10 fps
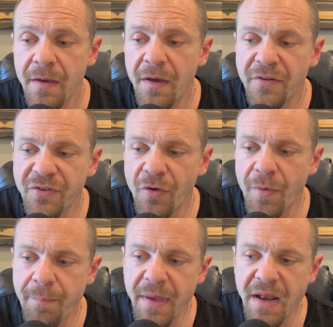So the
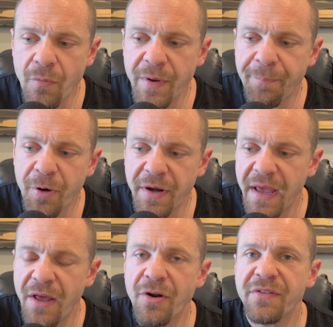minute we put
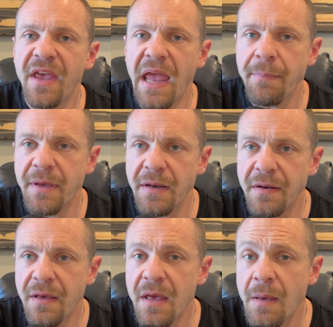entertainment
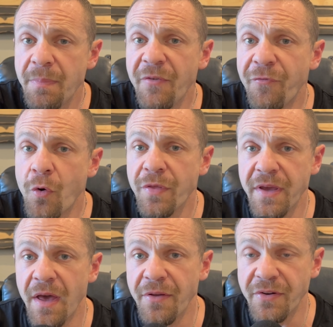before the
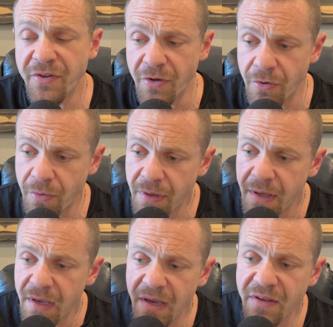other two
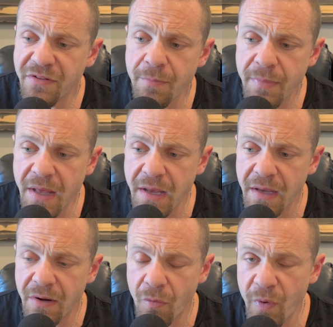is the
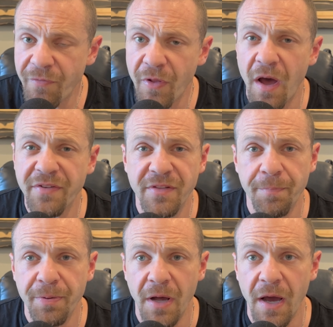minute we've lost the
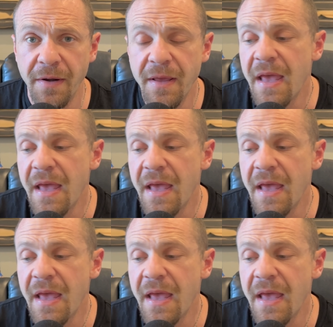plot.